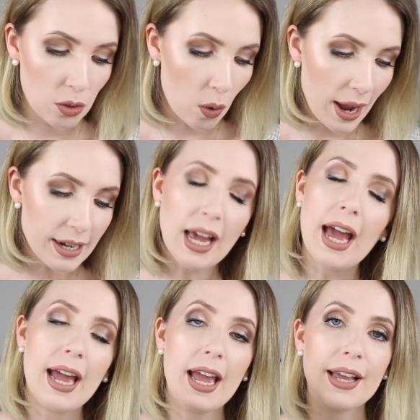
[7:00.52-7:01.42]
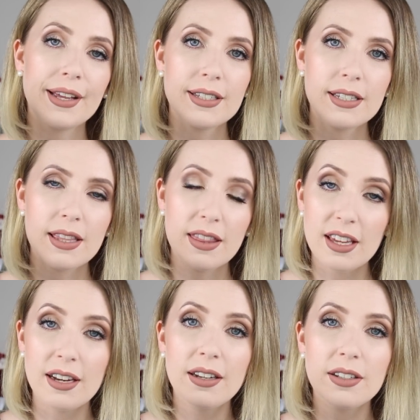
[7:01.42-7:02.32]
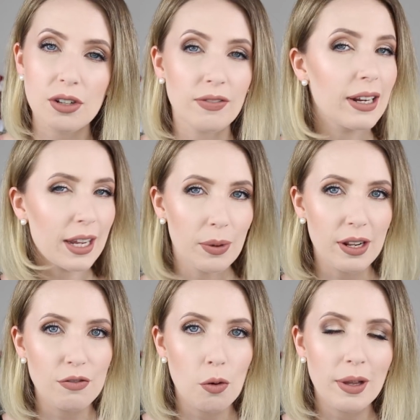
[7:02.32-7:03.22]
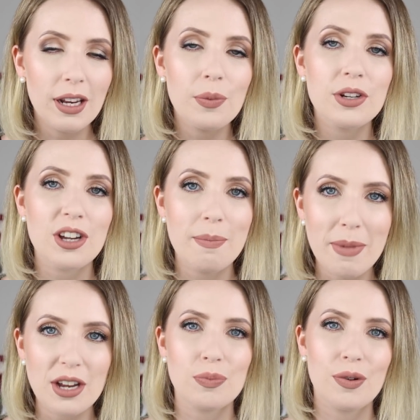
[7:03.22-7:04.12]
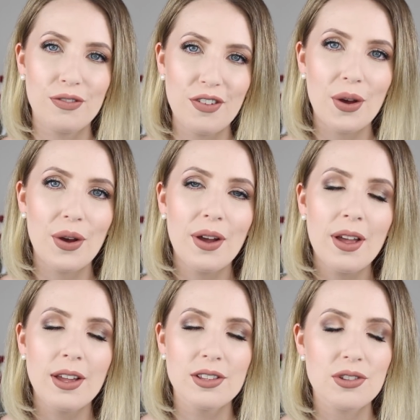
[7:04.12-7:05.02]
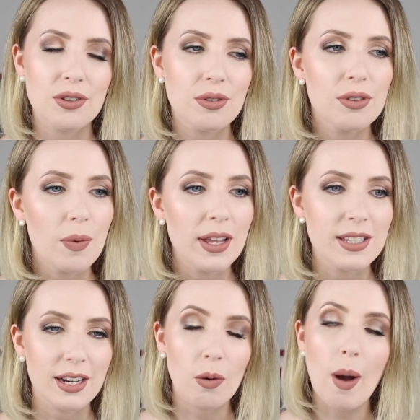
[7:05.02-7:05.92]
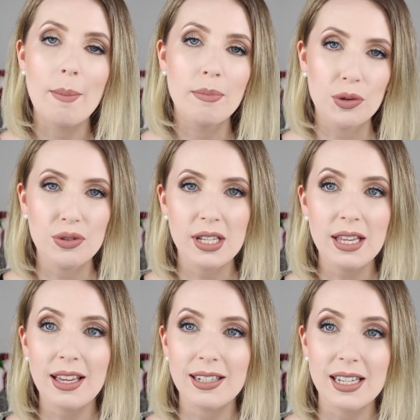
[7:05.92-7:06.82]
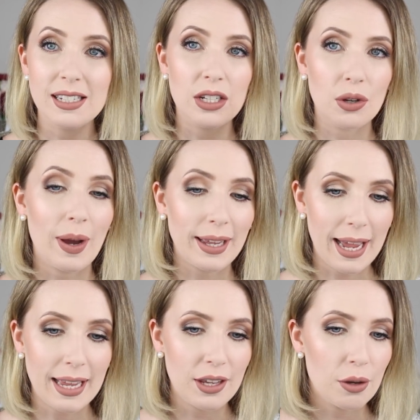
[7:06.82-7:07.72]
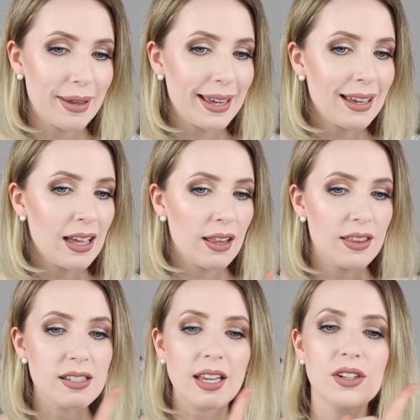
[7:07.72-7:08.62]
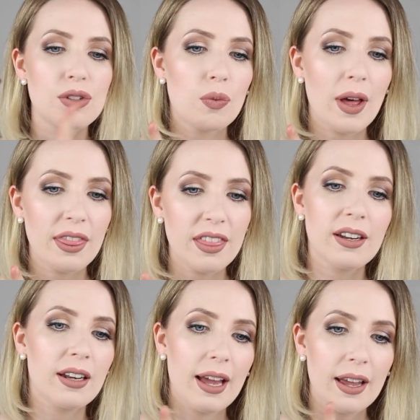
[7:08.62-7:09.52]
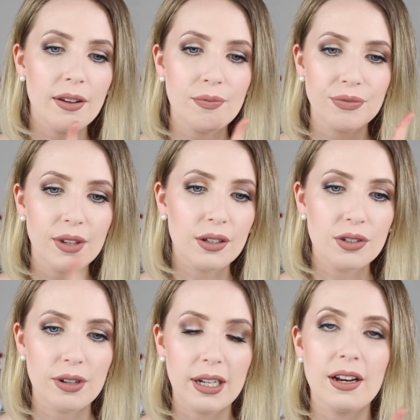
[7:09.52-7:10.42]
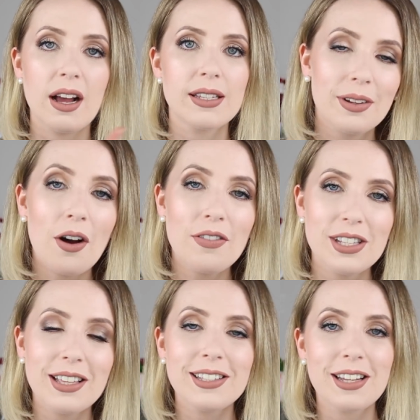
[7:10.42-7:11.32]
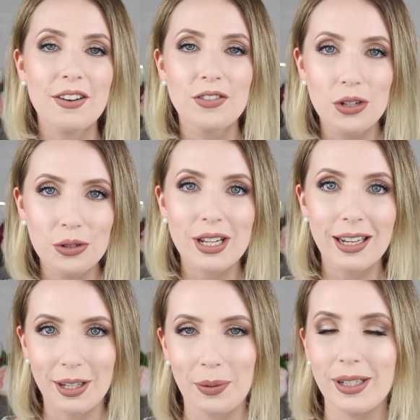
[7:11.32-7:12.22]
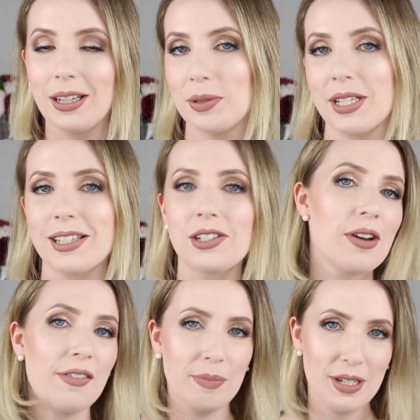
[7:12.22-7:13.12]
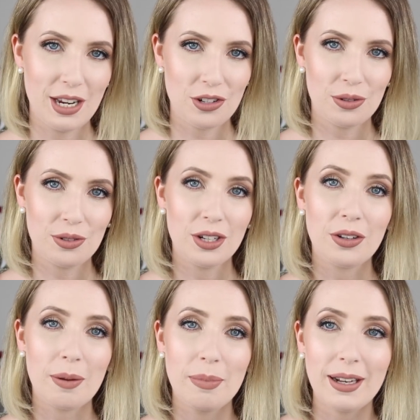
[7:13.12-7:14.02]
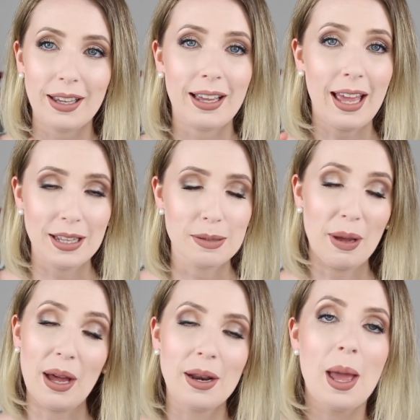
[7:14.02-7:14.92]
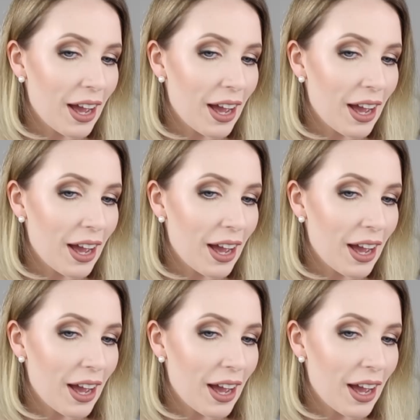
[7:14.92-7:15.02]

It's quite a thin sort of liquidy formula, which I much prefer to the ones that are quite moussey. They tend to look quite cakey on me. This I can do one thin layer and it looks really nice. Obviously these kind of nude liquid lipsticks do have the potential to look a bit like a cat's butt.